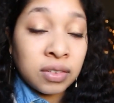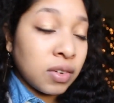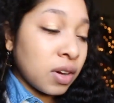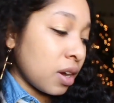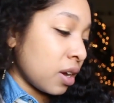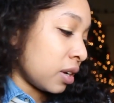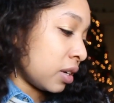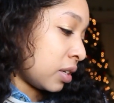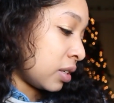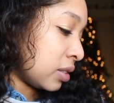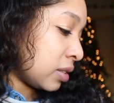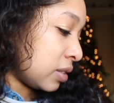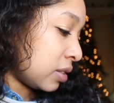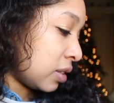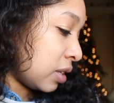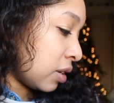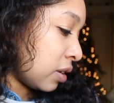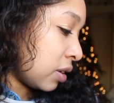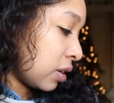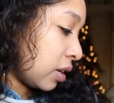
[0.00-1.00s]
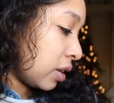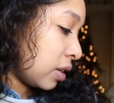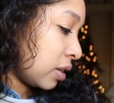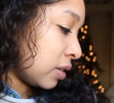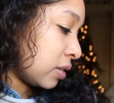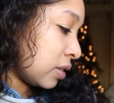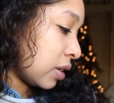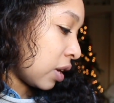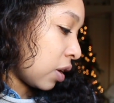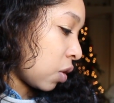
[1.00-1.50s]
of honest, there
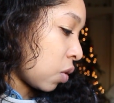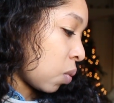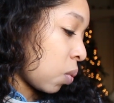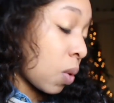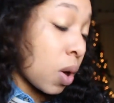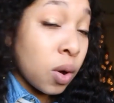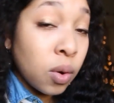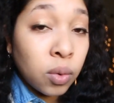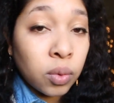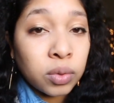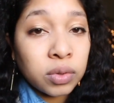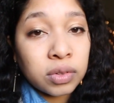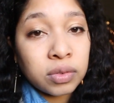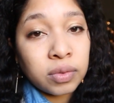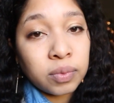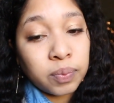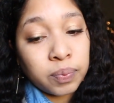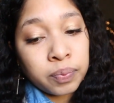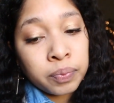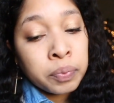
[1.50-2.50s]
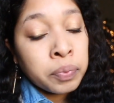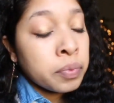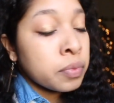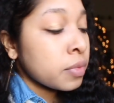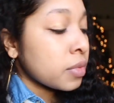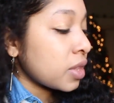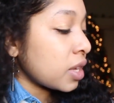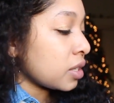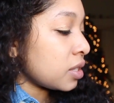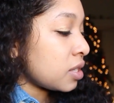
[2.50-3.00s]
is a quote
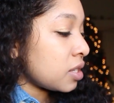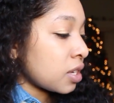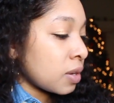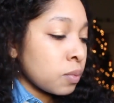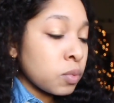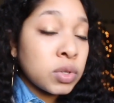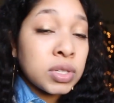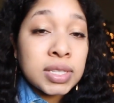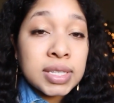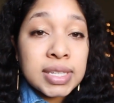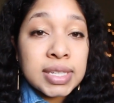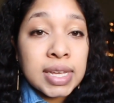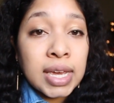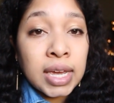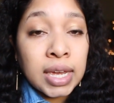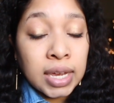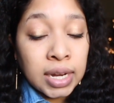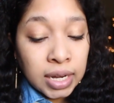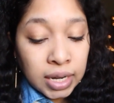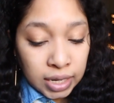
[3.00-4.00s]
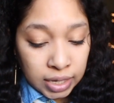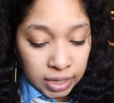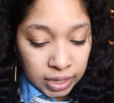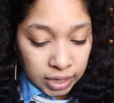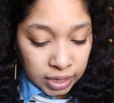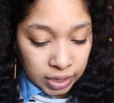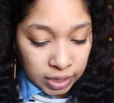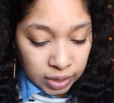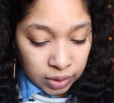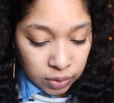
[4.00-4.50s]
that someone said
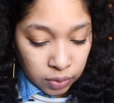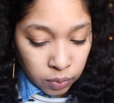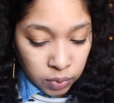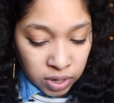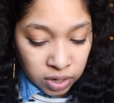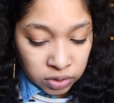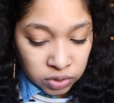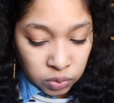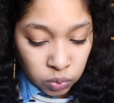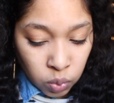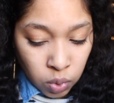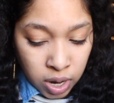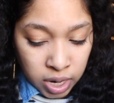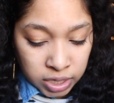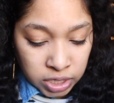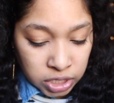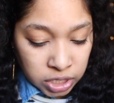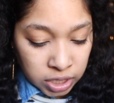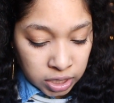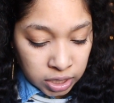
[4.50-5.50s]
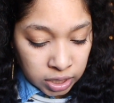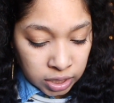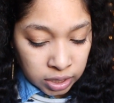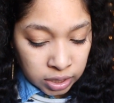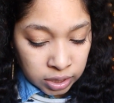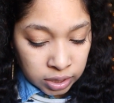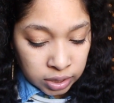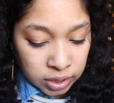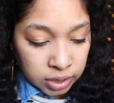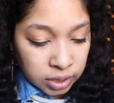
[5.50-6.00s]
when I was
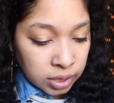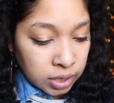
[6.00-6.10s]
watching